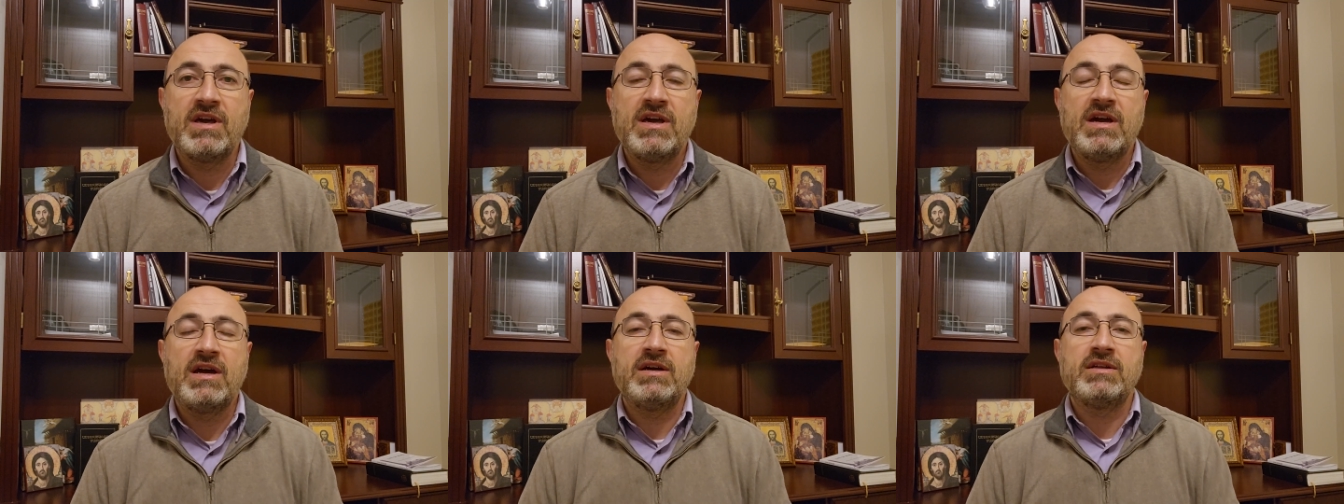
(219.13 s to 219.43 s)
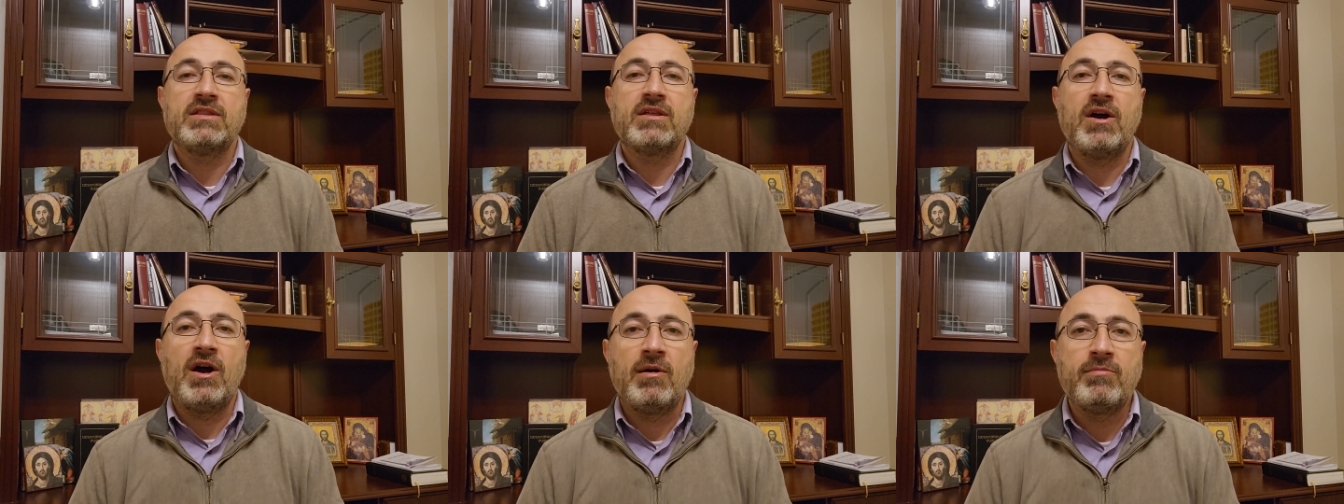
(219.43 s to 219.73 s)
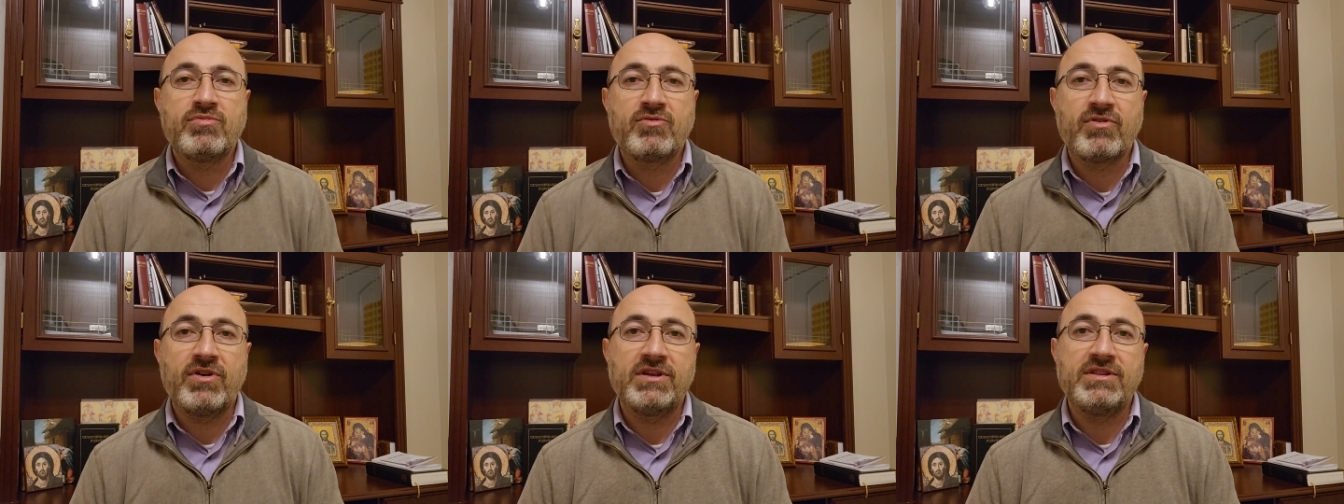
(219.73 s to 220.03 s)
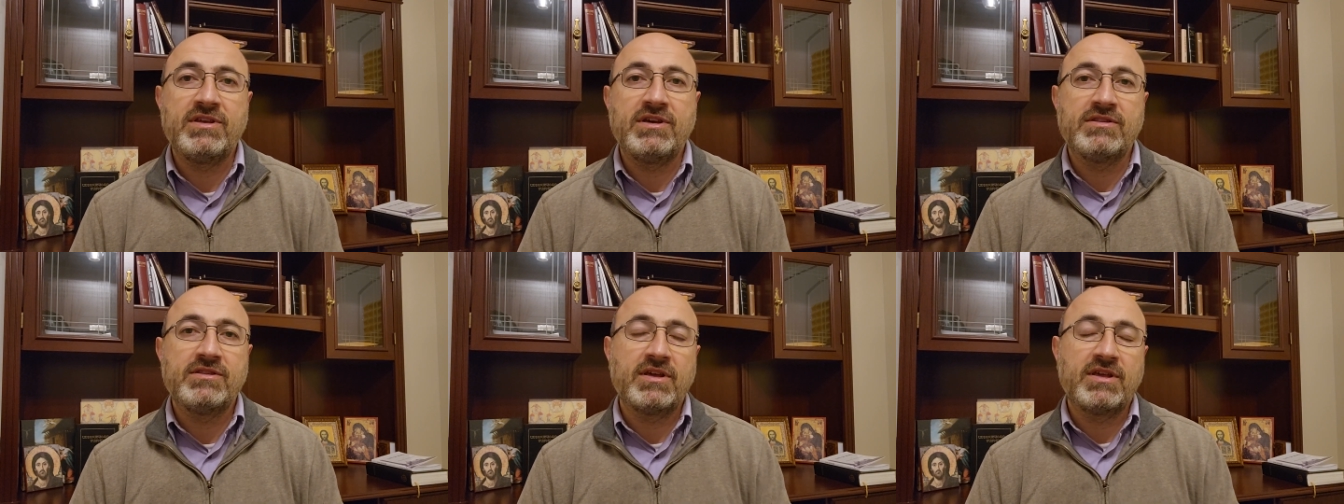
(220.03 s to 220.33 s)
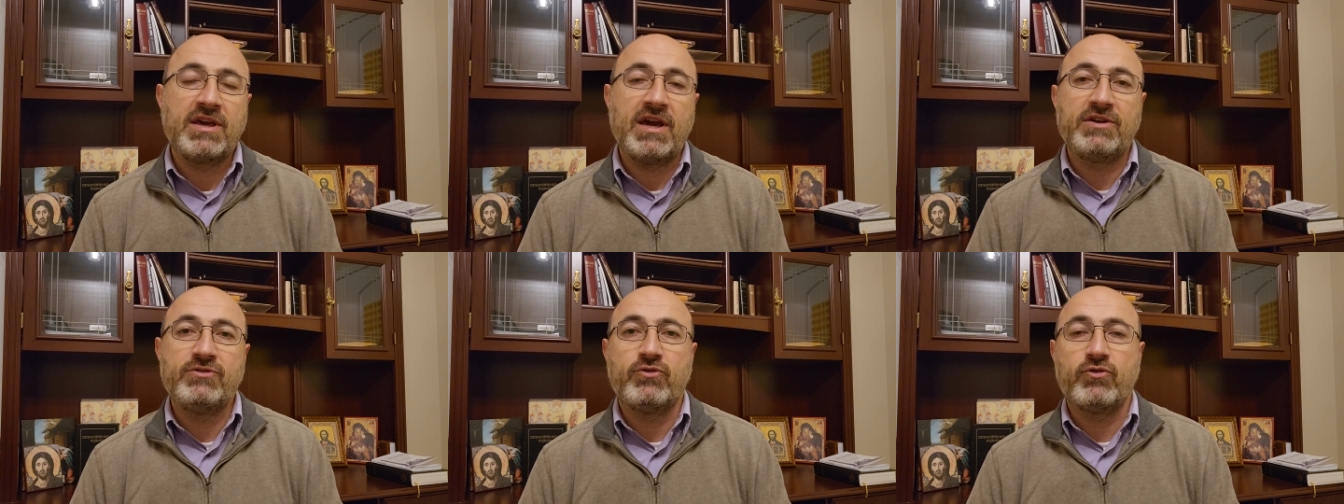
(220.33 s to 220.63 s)
and upgrading the
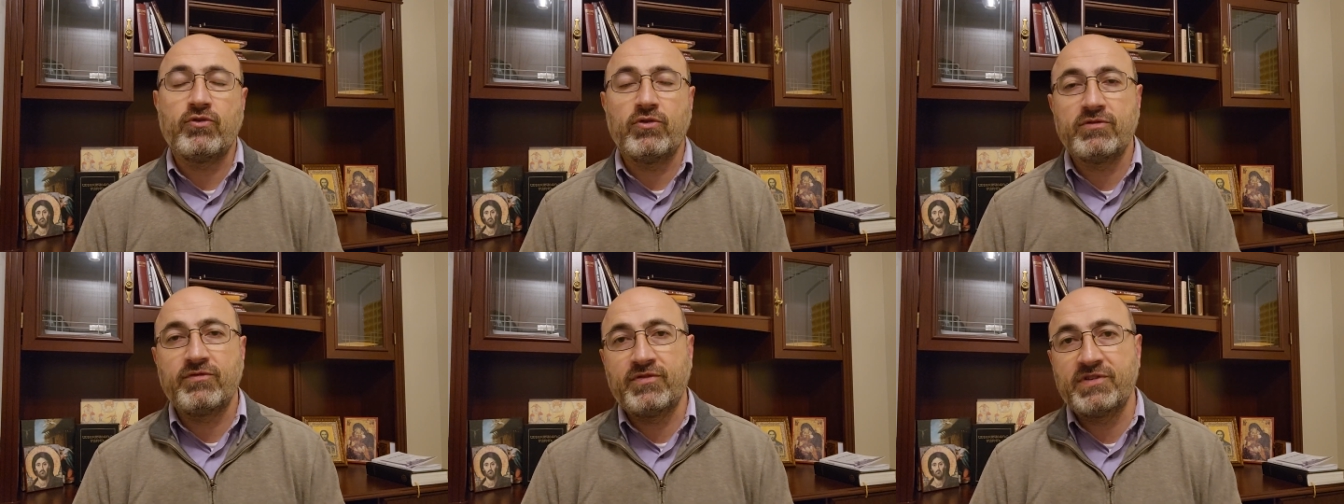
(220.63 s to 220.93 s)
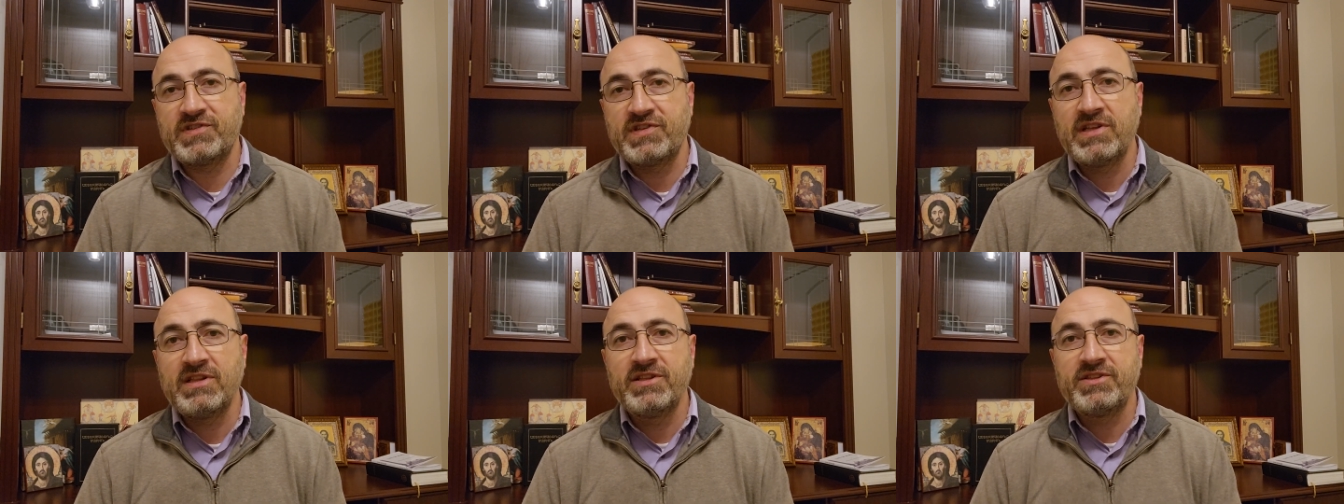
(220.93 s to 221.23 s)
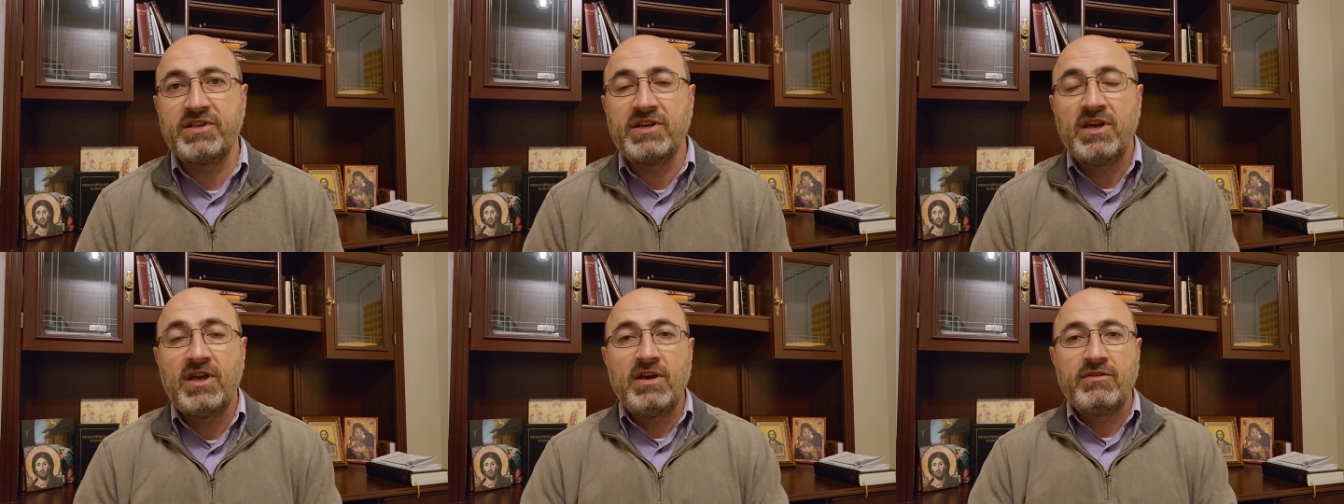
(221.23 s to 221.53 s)
Kato Road facility,